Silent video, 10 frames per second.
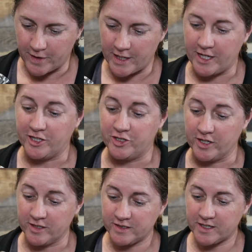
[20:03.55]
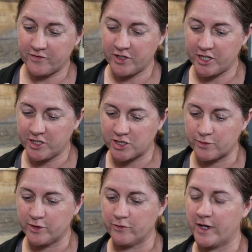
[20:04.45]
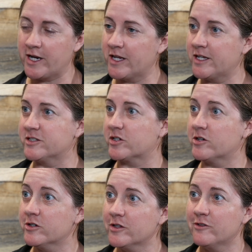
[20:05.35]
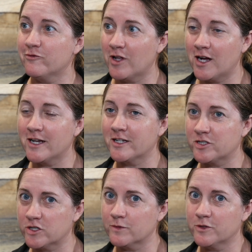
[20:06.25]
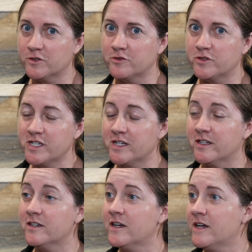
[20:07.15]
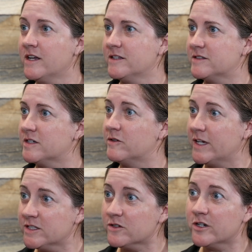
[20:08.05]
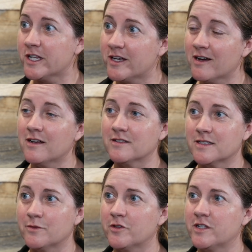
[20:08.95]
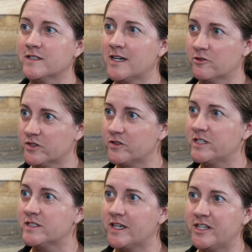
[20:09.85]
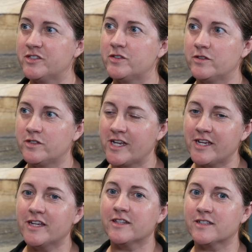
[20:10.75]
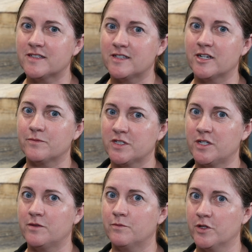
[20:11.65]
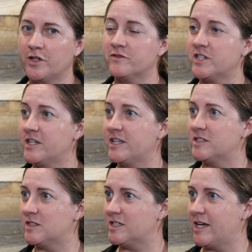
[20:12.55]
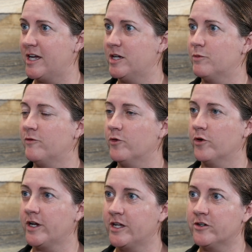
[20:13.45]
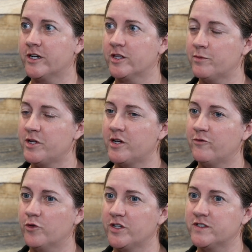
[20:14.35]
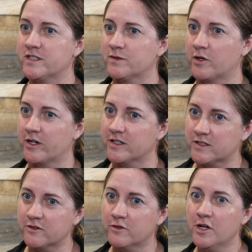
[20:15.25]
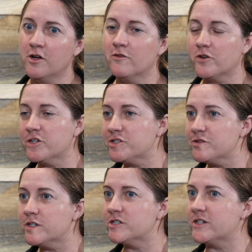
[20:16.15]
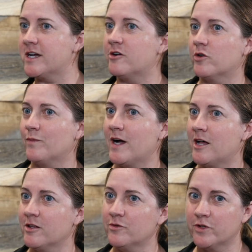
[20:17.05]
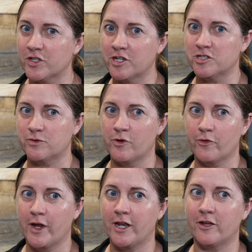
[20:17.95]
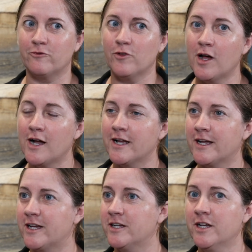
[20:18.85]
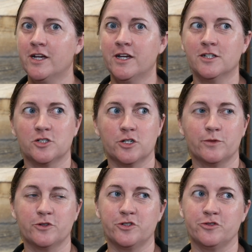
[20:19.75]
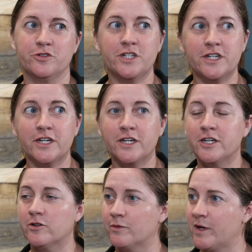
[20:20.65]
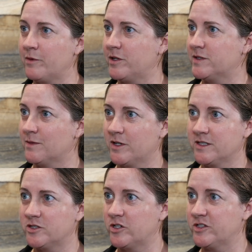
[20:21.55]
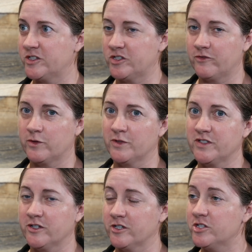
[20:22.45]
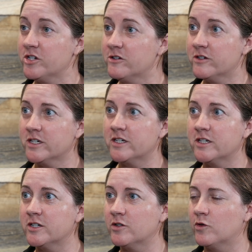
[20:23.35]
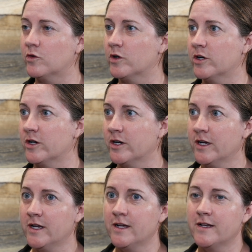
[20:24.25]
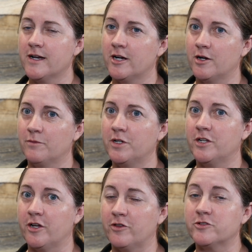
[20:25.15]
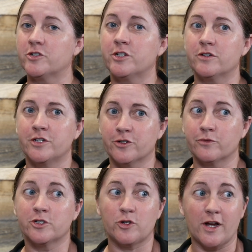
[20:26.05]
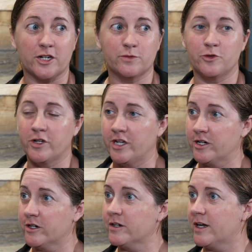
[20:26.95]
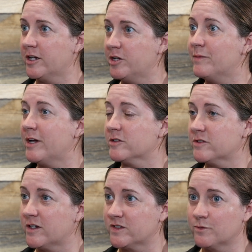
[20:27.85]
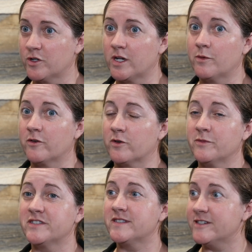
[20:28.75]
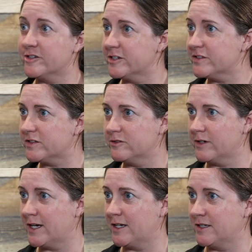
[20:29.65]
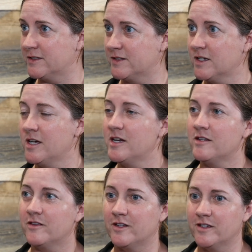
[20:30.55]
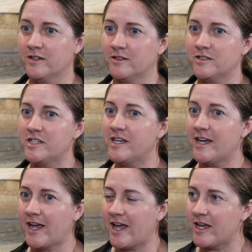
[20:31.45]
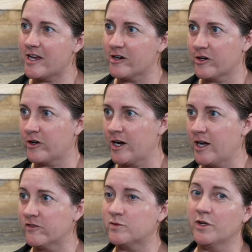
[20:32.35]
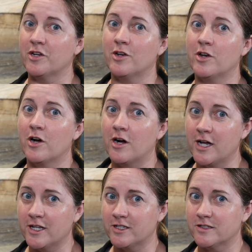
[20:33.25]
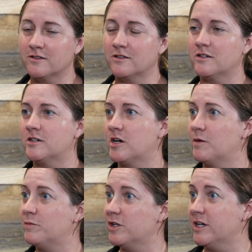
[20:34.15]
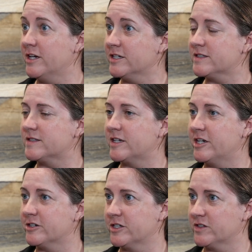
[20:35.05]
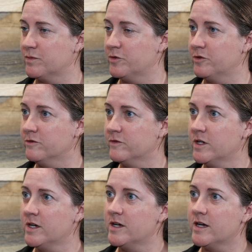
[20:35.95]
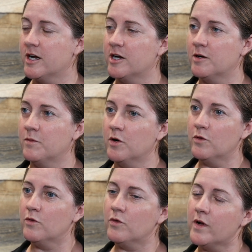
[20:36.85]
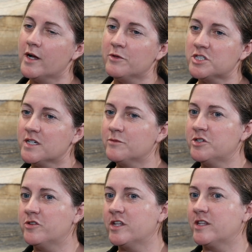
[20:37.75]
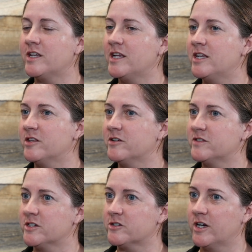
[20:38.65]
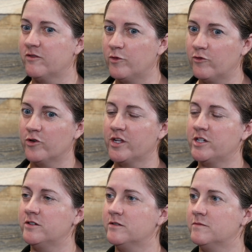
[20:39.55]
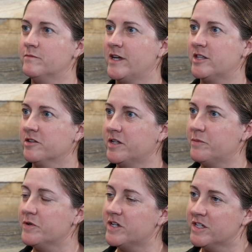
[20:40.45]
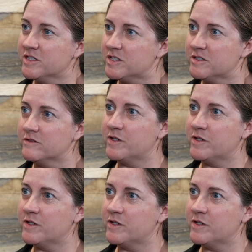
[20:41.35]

He does have an instrument rating. He's currently flying a Turbo 210. So he's already got some of these hours. So he's taking the steps he believes he needs to take before entering the PA46 market. So for your 200-hour pilot with an instrument rating, flying a Turbo 210, or maybe somebody's transitioning from a Saratoga, or those are your retractable gear. You may also have someone coming from a Cirrus who has the TAA aircraft, but not complex. The gear doesn't move. How much time do you think they need in those aircraft before they make the leap into a